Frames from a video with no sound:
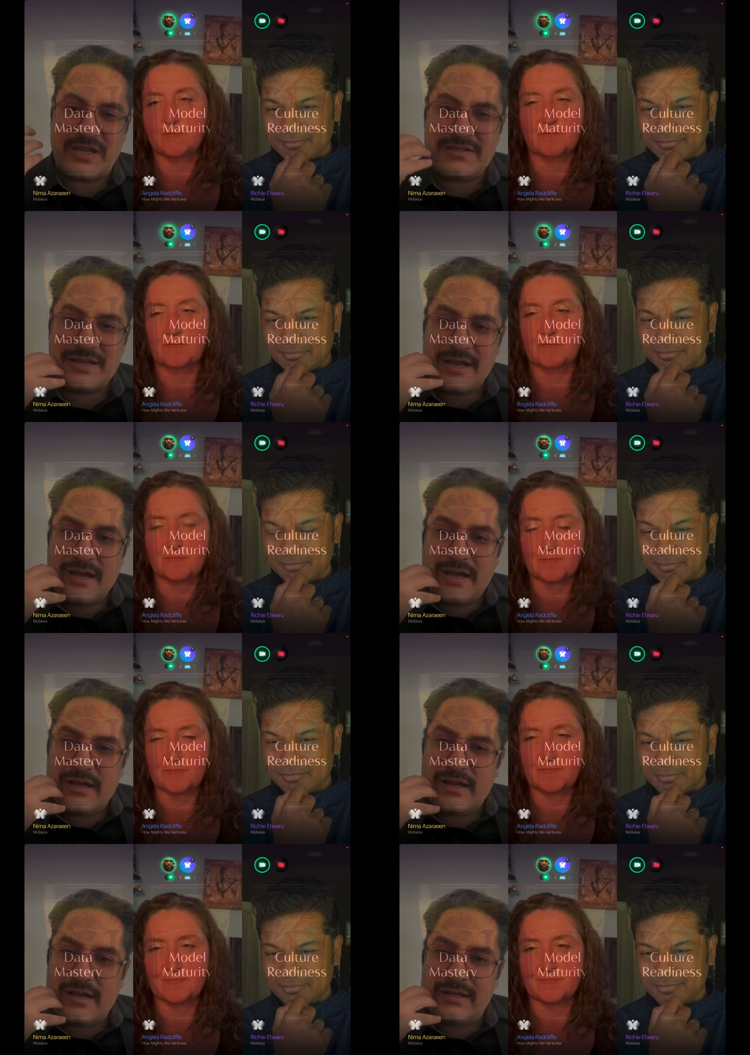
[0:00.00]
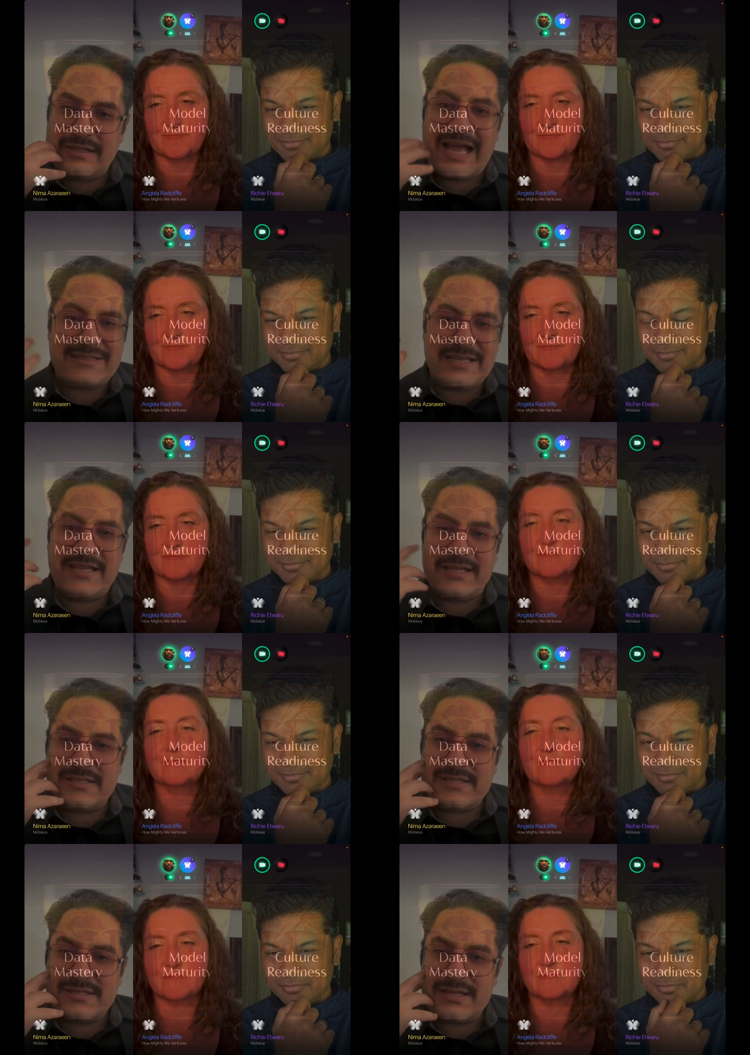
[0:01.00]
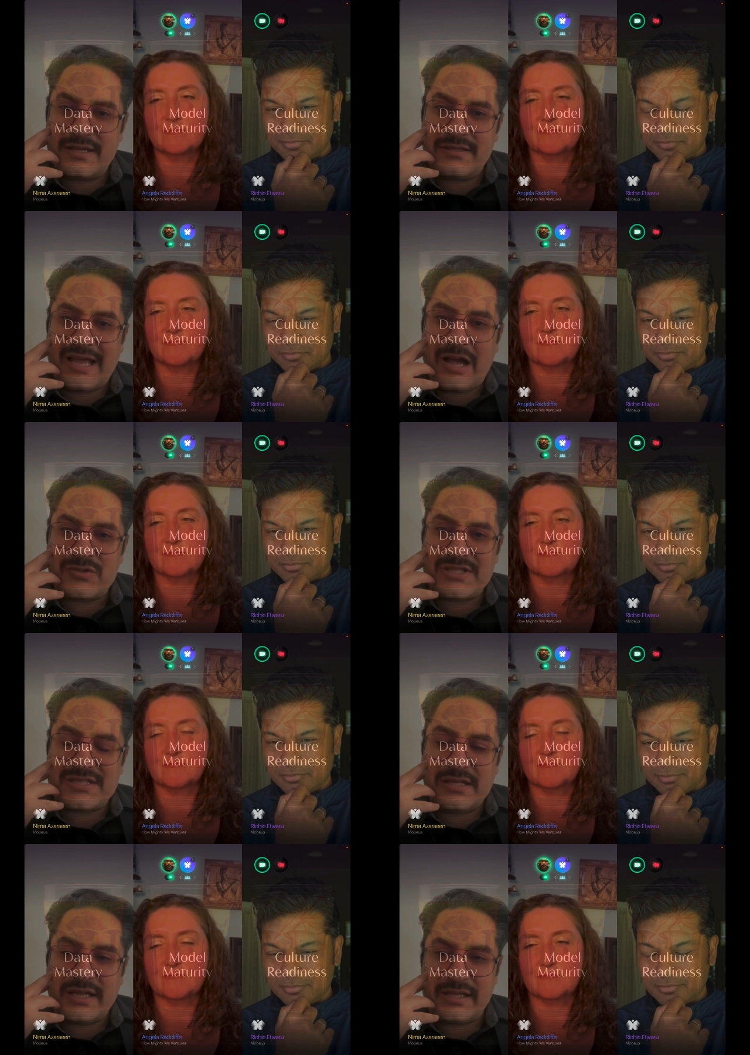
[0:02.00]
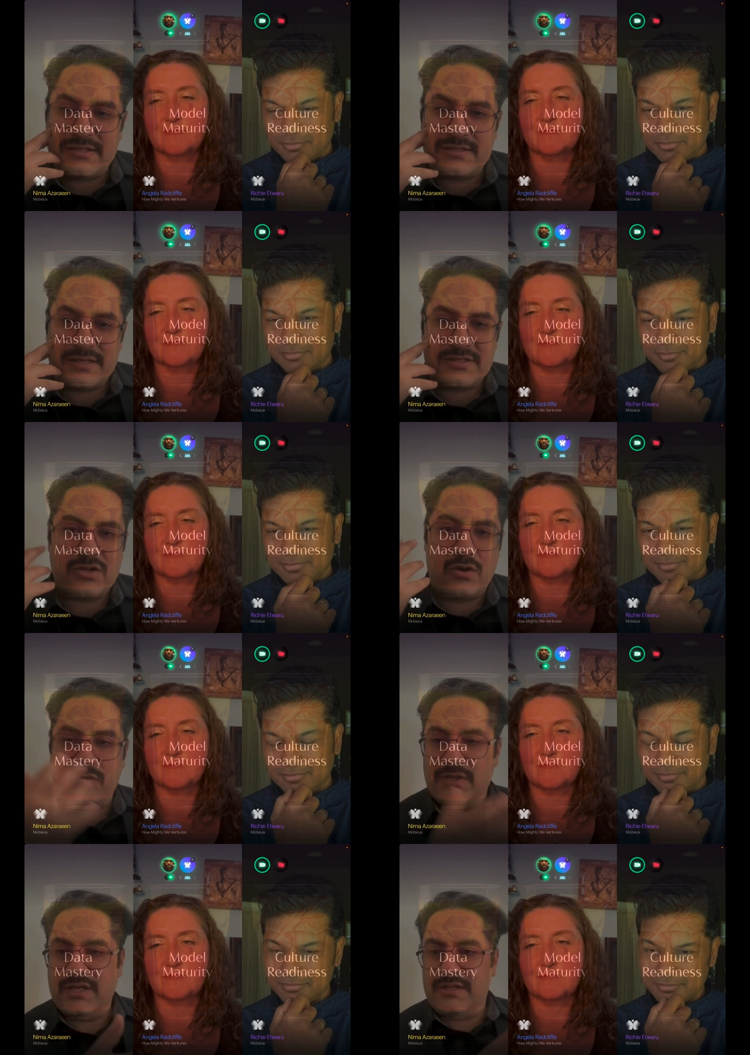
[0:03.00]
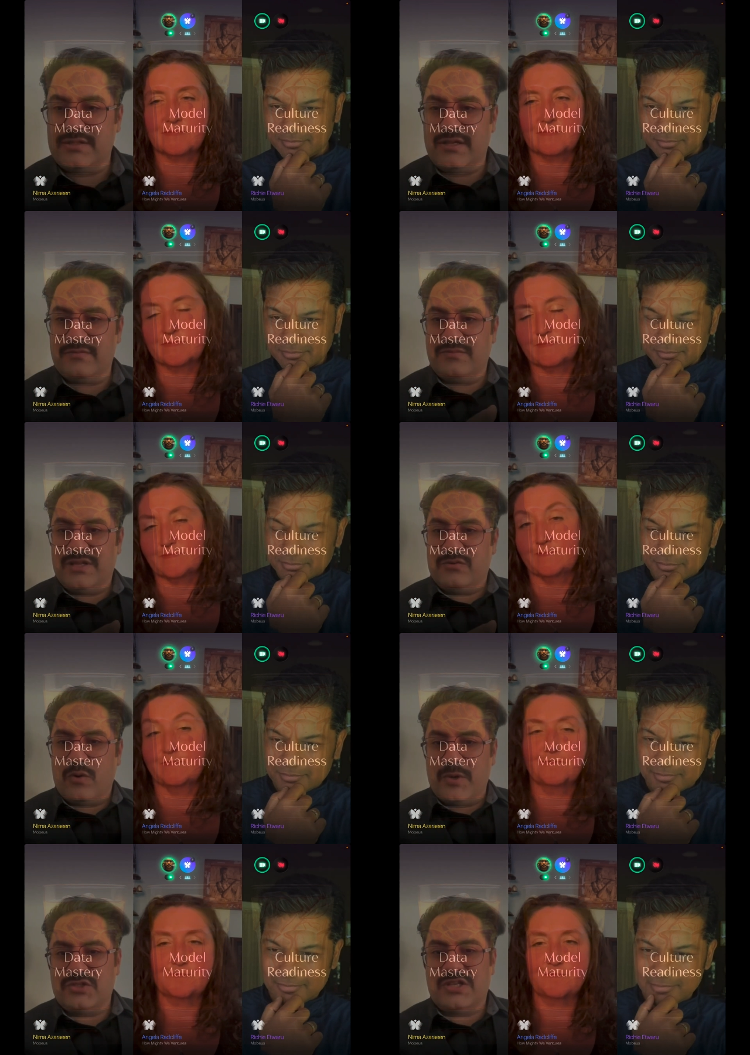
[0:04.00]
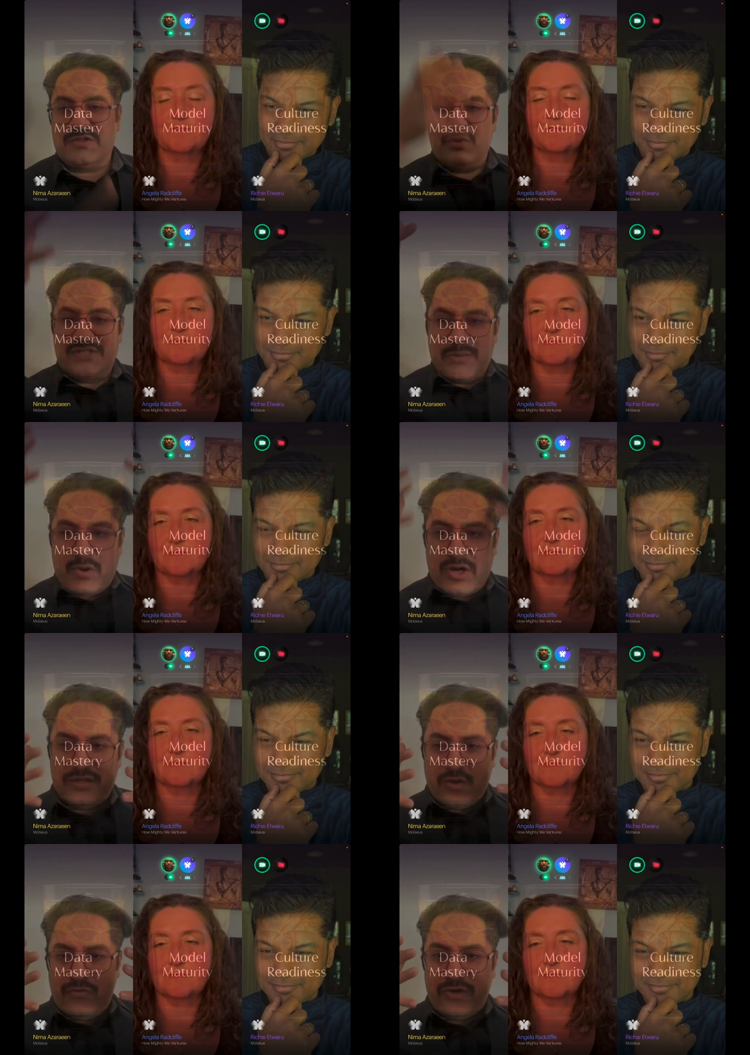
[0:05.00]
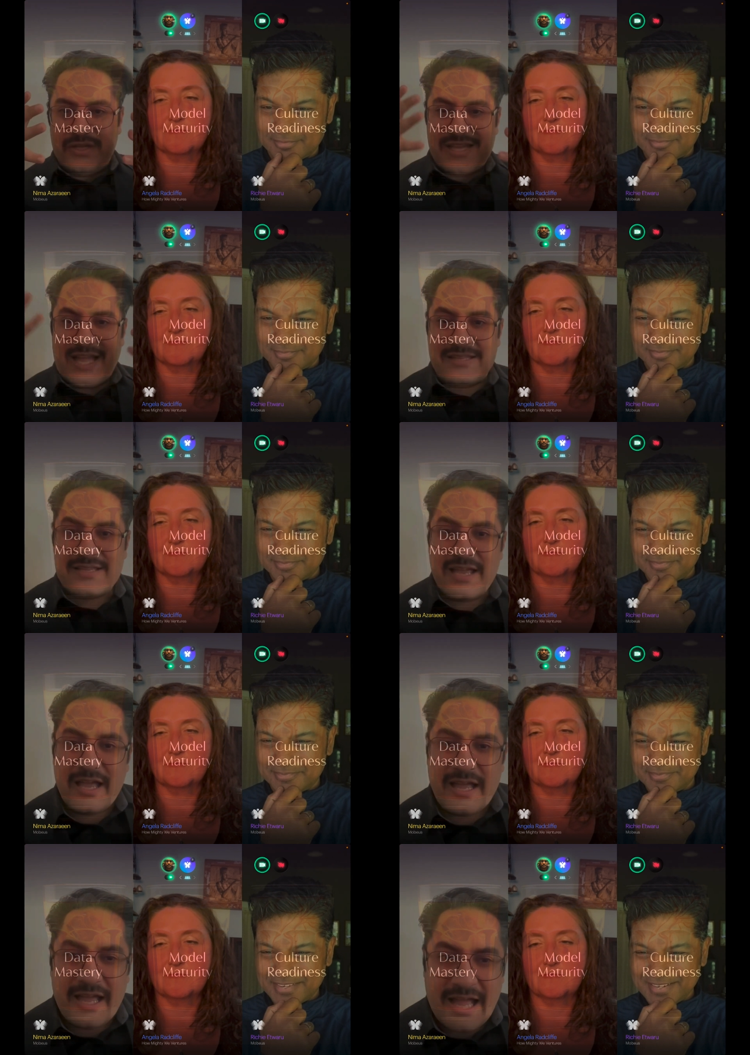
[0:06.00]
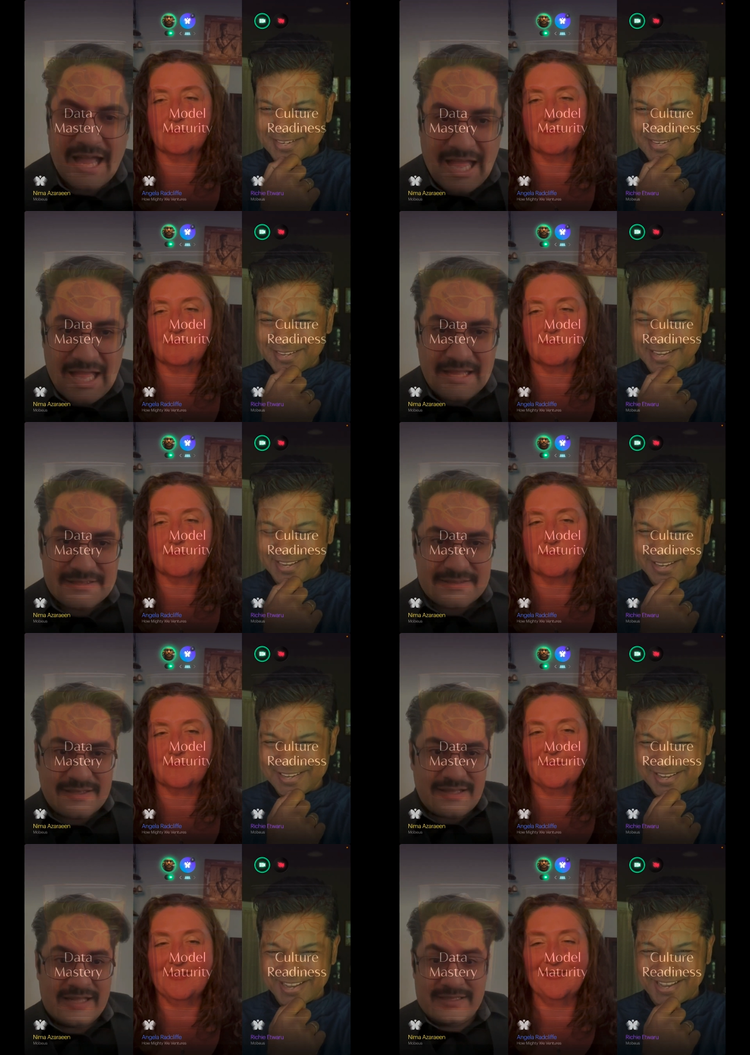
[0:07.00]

Speaker 1: feed, uh, that is uh, the house is clean. So the, the, the robot just puts a bucket over its head, and, and,